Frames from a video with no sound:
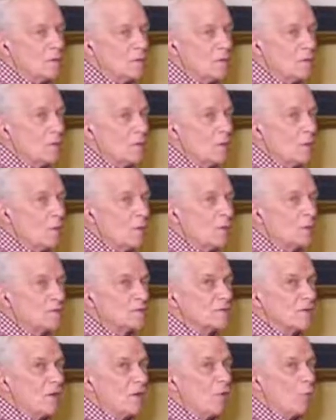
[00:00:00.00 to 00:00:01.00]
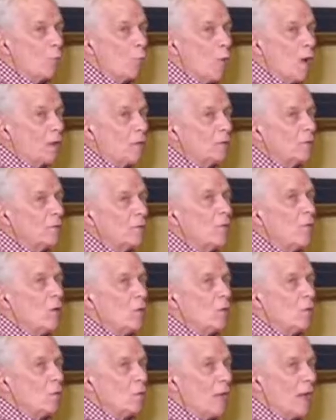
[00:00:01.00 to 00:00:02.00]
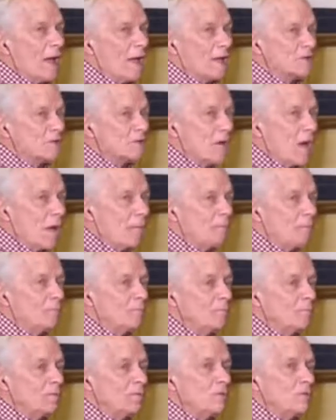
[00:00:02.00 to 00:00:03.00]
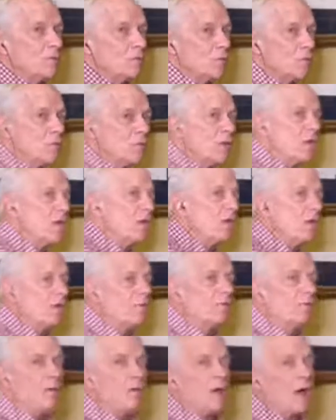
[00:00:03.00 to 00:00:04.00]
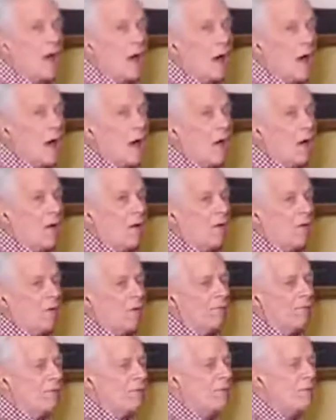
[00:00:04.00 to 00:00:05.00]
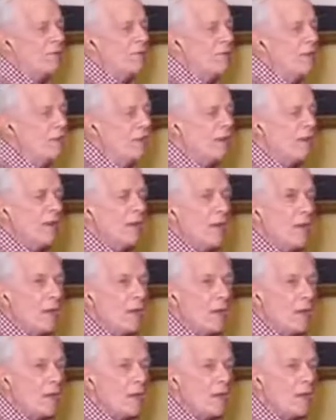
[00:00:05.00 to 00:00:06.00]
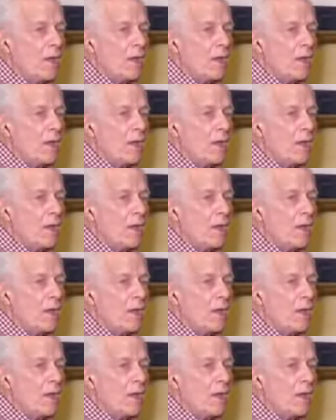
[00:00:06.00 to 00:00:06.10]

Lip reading: Here is the one who has come to give love a name.